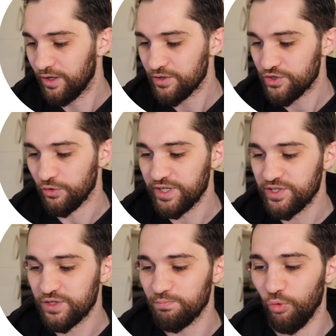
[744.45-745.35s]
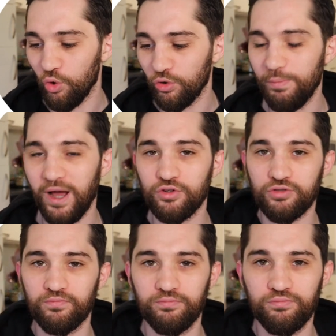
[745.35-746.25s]
So this is more
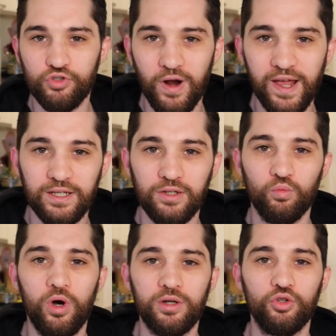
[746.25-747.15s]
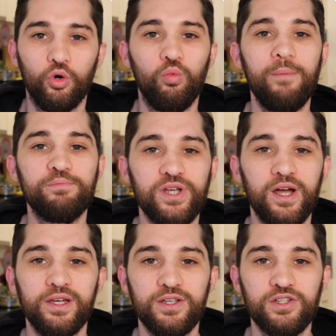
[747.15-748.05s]
about tracking what your
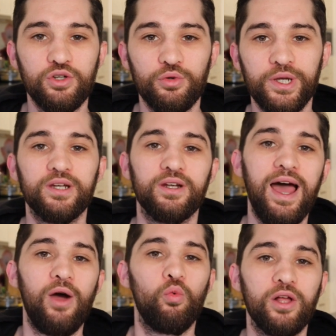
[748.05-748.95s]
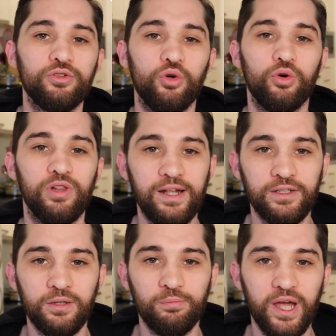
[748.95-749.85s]
website is doing and how well your
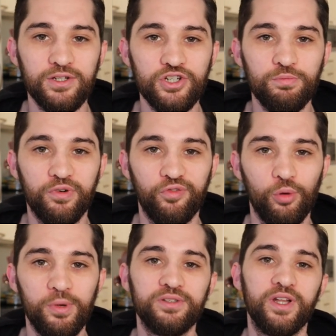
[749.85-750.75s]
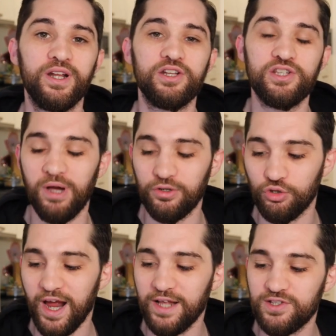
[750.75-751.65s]
landing page is performing than it is about
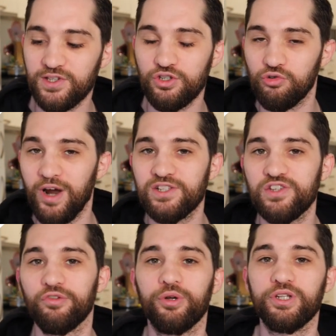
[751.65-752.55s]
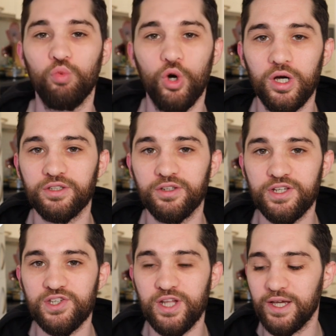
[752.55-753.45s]
your ads. Your ads have already worked at
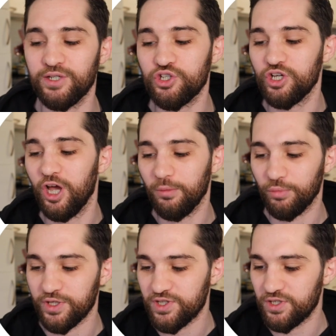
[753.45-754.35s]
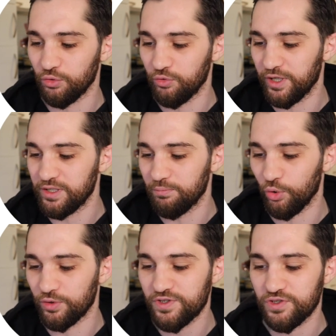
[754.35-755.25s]
this stage, but it's still really
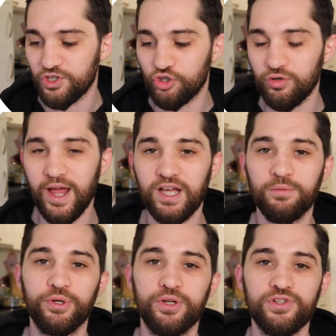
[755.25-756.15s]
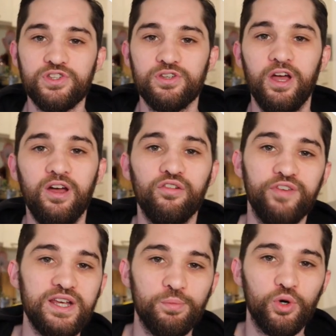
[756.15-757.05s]
important to track because
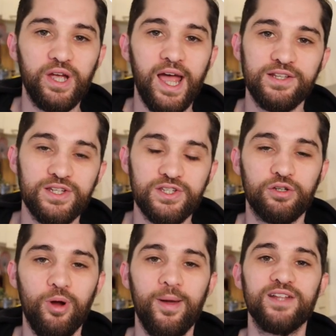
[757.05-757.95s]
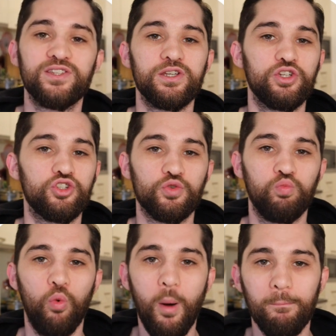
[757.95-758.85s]
Facebook ads, Instagram ads is just
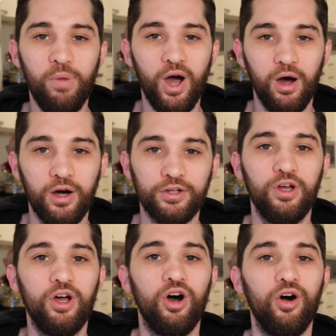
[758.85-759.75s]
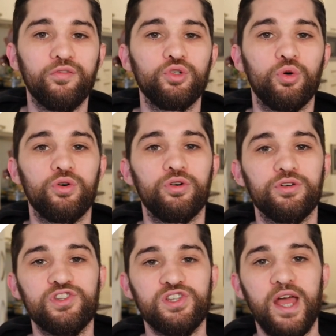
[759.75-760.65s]
one part of
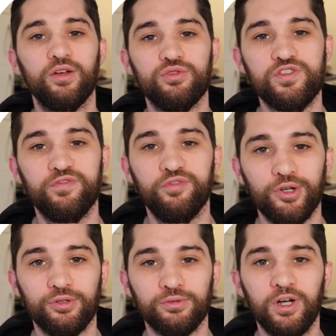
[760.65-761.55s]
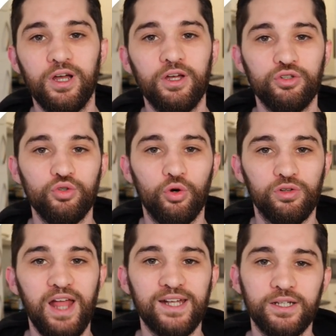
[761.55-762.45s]
your sales funnel. Your
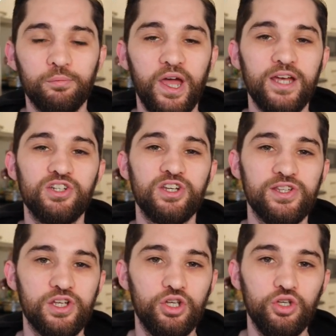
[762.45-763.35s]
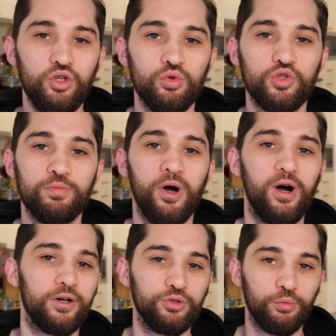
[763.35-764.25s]
landing page is a huge
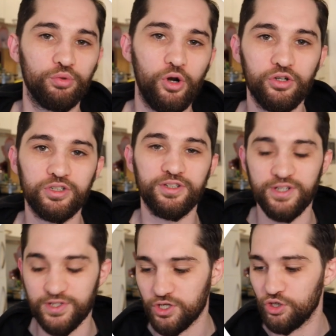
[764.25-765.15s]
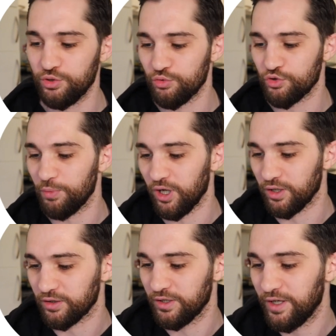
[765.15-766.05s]
part. Your product is a huge
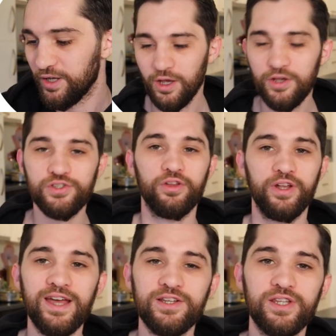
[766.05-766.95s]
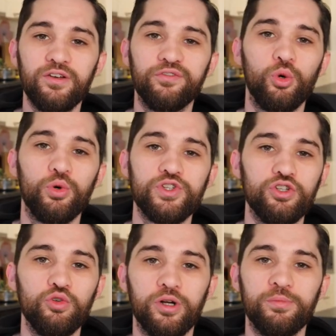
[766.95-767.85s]
part. So the next thing, of course, that
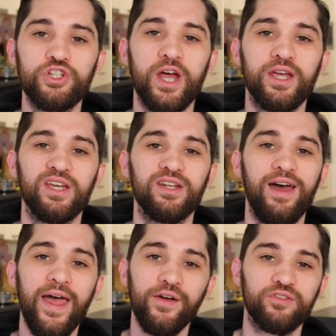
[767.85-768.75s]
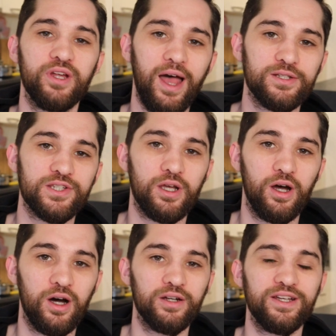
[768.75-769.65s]
you want to be checking after add to
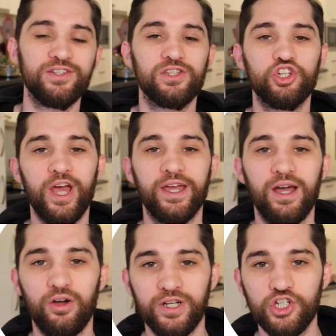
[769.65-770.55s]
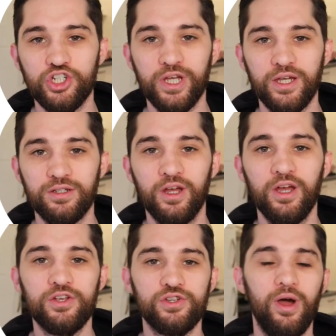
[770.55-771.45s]
cart is the checkout initiate.
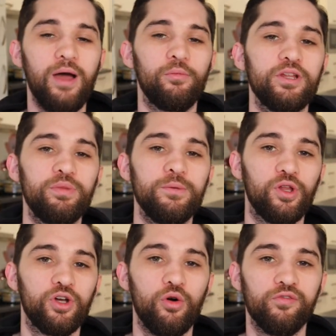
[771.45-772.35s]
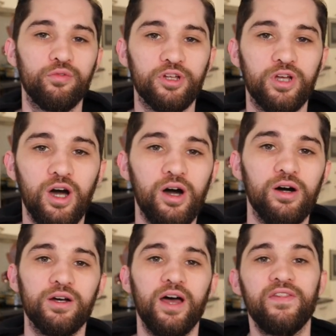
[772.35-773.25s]
So how many people are going from the
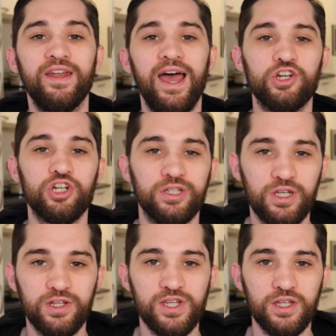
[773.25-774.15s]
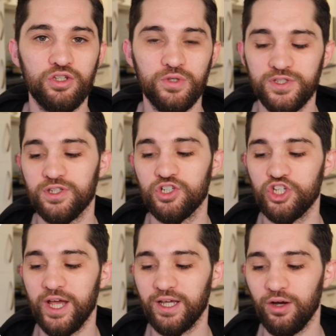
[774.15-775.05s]
cart and then actually continue into the
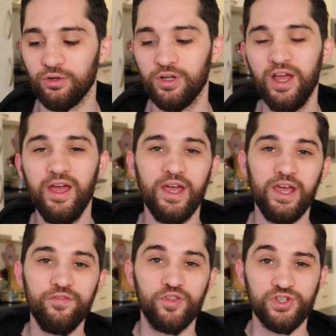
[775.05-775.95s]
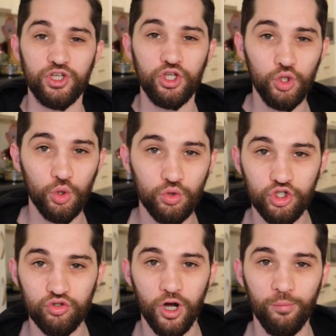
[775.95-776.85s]
checkout. If there's a
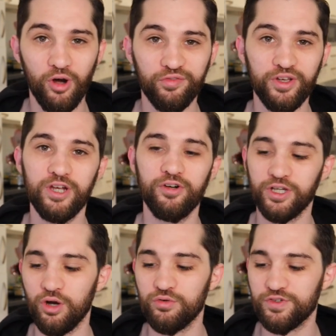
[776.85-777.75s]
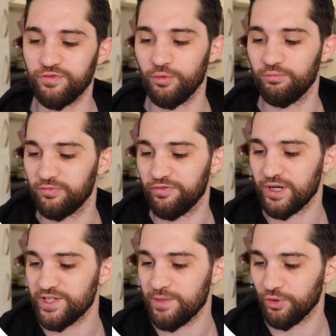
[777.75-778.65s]
huge drop off here and it goes from, for
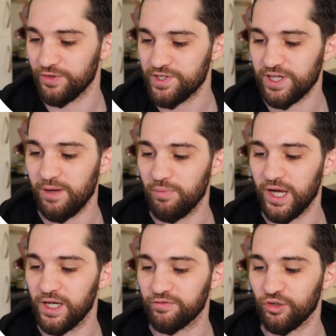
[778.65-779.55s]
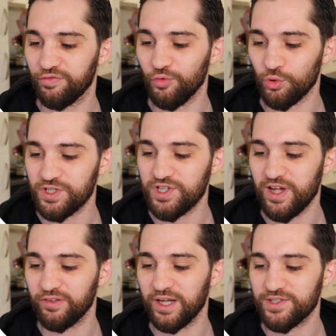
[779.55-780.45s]
example, in this campaign, I've got
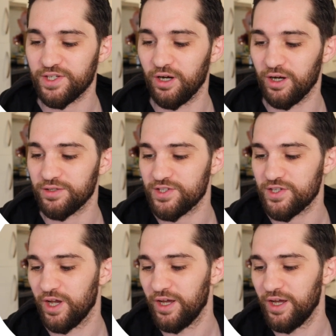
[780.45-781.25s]
47 add to carts.